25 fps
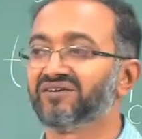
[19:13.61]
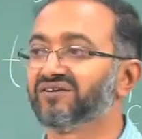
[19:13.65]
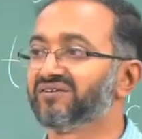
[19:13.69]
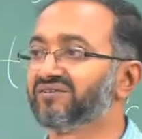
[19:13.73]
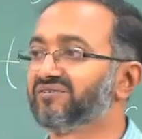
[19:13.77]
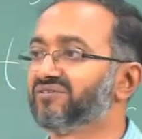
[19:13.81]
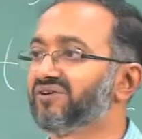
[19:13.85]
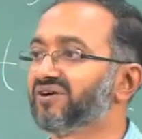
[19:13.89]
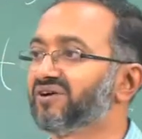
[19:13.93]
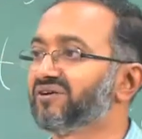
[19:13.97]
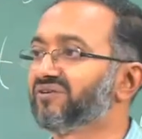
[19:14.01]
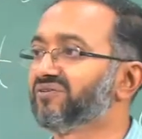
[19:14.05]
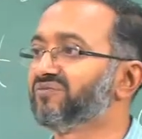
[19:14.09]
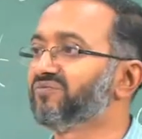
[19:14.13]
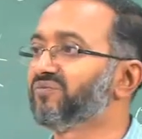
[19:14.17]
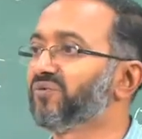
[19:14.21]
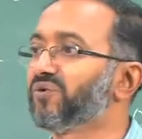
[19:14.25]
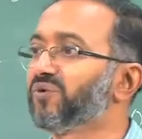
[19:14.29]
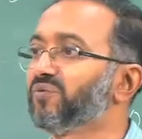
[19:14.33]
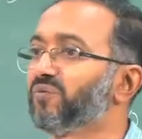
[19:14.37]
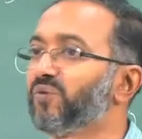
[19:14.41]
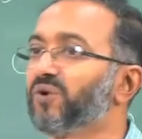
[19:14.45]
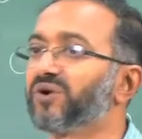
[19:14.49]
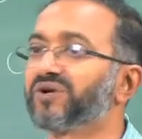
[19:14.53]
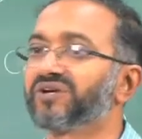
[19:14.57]

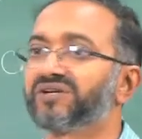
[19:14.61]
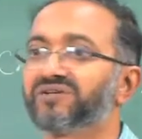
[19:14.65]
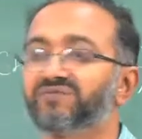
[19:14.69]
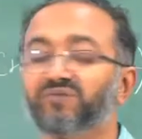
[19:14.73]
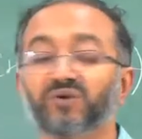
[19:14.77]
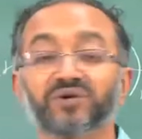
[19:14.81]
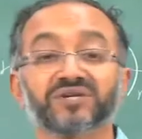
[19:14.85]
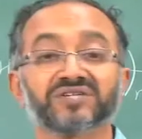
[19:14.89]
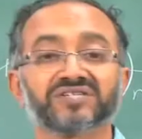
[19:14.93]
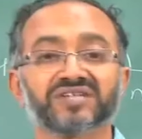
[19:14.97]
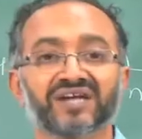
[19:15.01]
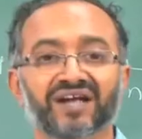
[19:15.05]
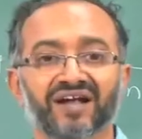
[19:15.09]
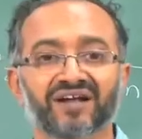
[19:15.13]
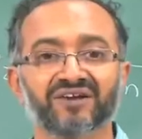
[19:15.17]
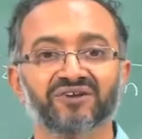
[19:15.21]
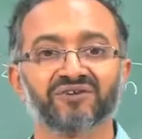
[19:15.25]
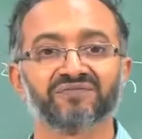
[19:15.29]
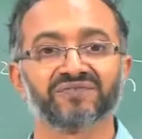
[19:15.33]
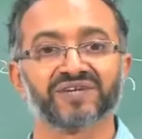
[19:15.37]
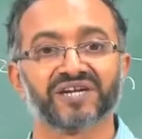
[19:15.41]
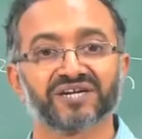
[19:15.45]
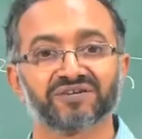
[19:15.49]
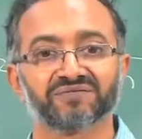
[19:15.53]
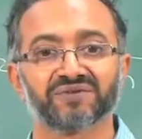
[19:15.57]
What is the kind
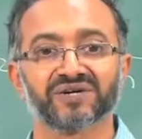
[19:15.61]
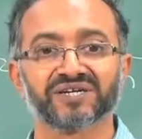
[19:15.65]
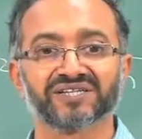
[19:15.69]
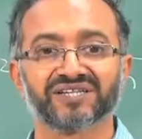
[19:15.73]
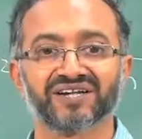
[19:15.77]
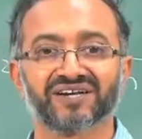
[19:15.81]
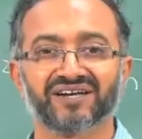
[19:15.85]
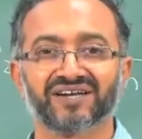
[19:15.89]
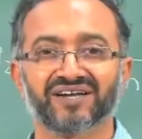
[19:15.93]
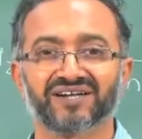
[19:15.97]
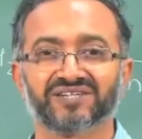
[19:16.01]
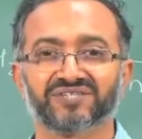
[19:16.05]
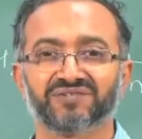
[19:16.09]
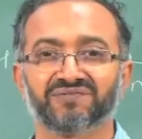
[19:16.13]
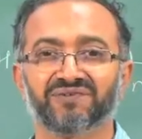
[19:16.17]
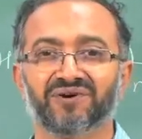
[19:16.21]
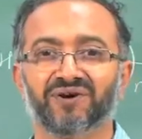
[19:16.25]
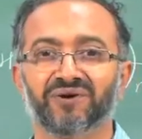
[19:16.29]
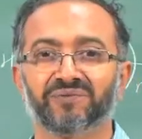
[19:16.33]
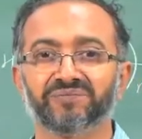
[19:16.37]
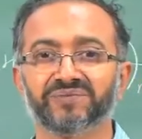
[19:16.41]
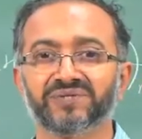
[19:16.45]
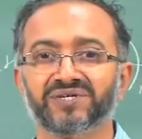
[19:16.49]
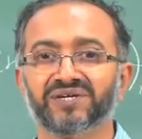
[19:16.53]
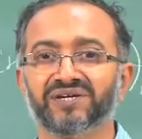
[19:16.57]
of network that gets
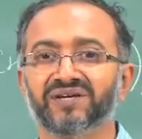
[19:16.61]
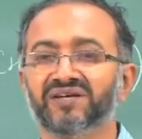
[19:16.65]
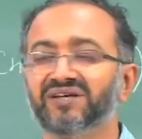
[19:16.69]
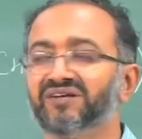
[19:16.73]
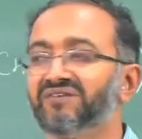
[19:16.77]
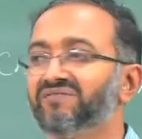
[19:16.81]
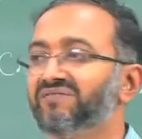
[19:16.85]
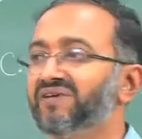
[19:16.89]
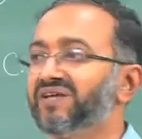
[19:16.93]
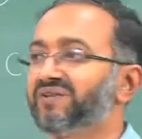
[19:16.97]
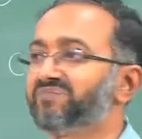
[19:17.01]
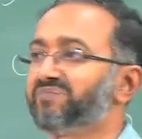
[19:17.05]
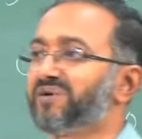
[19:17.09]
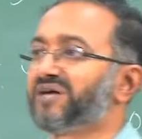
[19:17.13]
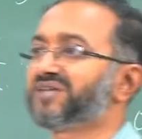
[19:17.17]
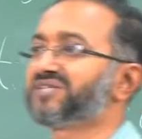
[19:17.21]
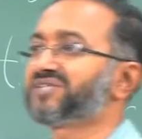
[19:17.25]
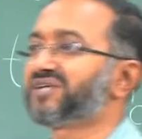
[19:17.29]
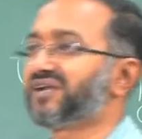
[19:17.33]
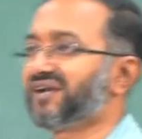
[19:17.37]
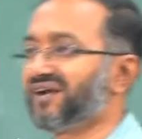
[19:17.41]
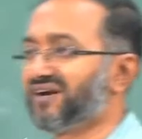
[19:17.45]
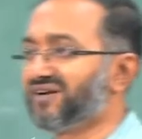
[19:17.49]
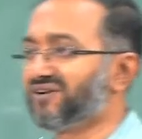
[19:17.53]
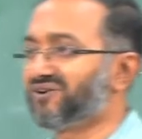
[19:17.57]
formed when
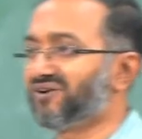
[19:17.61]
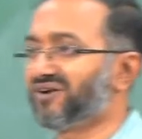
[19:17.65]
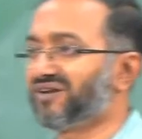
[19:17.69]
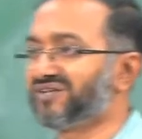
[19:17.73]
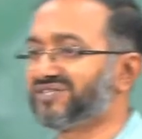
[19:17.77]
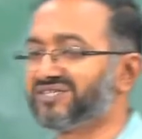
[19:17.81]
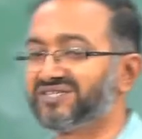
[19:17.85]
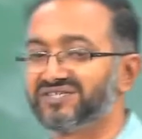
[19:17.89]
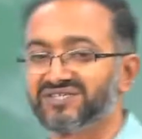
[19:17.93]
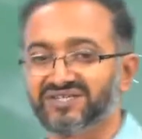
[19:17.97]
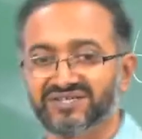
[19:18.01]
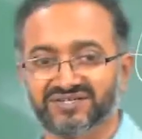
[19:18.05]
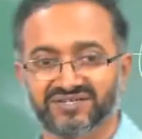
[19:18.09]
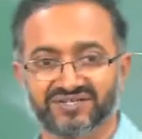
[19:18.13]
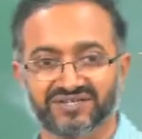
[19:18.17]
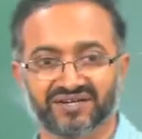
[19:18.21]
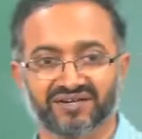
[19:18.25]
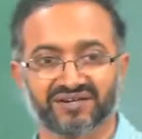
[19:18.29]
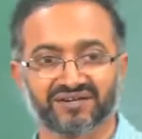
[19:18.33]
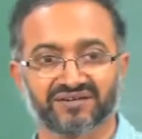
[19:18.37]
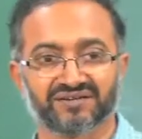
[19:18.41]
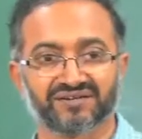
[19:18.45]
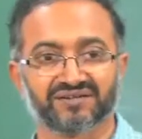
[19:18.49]
partial hydrolysis is done?